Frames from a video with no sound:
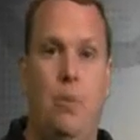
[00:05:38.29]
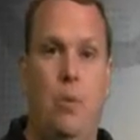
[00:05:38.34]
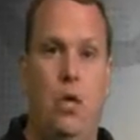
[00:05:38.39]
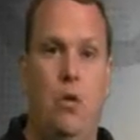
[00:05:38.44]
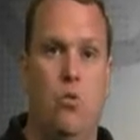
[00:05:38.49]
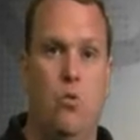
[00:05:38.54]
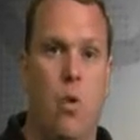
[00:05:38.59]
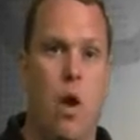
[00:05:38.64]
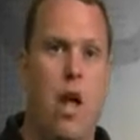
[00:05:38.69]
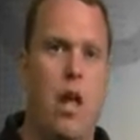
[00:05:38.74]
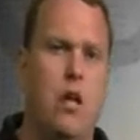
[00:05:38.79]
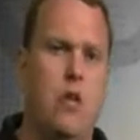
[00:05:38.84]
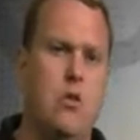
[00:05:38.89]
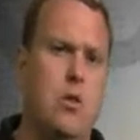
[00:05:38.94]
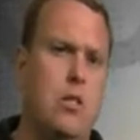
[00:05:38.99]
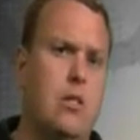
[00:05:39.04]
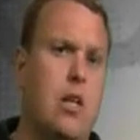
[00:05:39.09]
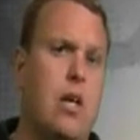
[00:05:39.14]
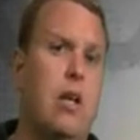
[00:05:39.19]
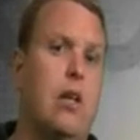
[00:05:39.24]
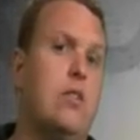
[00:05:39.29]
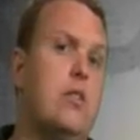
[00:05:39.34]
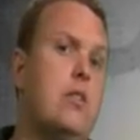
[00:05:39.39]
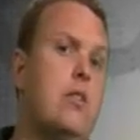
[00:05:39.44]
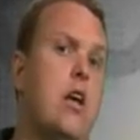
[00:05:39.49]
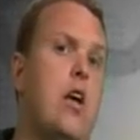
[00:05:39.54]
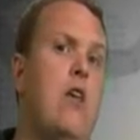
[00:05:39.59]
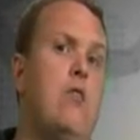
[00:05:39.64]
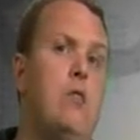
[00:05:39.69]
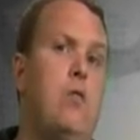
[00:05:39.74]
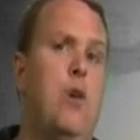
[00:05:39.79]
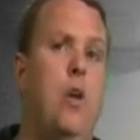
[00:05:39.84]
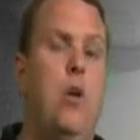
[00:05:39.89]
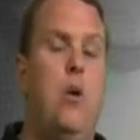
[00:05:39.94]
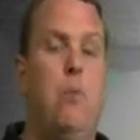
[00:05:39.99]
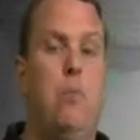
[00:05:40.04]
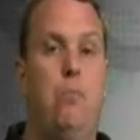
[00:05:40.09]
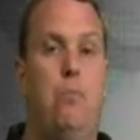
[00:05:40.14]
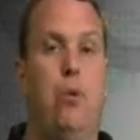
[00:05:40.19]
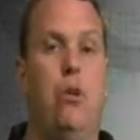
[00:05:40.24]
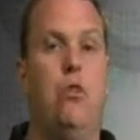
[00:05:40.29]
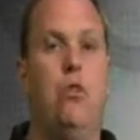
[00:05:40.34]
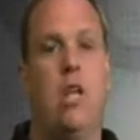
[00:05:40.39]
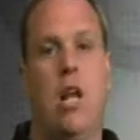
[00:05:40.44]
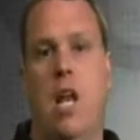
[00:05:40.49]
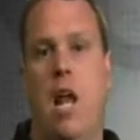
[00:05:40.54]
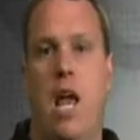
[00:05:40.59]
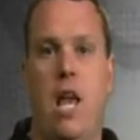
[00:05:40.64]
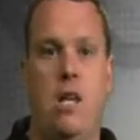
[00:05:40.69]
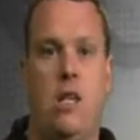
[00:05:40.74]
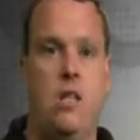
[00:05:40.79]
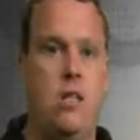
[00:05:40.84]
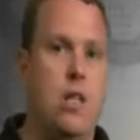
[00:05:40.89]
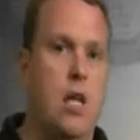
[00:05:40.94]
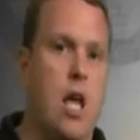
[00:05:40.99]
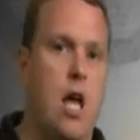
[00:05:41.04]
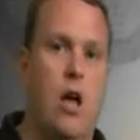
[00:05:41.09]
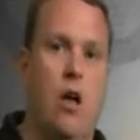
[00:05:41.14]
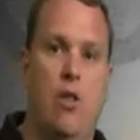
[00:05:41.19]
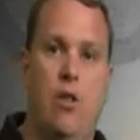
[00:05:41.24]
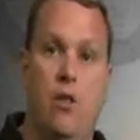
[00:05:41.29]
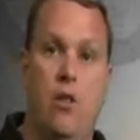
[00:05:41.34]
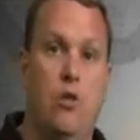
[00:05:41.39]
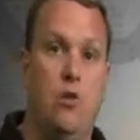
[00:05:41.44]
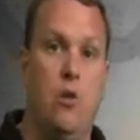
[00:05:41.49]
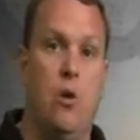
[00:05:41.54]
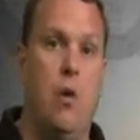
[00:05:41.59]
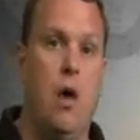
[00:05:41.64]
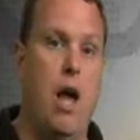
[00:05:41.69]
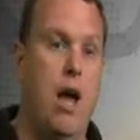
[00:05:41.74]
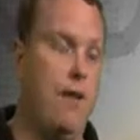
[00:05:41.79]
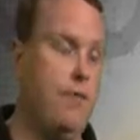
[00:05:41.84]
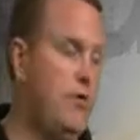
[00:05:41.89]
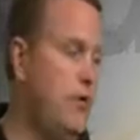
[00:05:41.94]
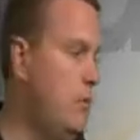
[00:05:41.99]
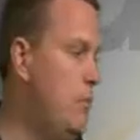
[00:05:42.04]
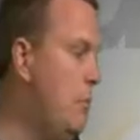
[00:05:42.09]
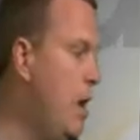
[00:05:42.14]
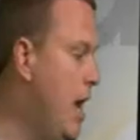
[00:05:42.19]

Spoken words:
It's like a self-built-in ACL that you don't have to manage.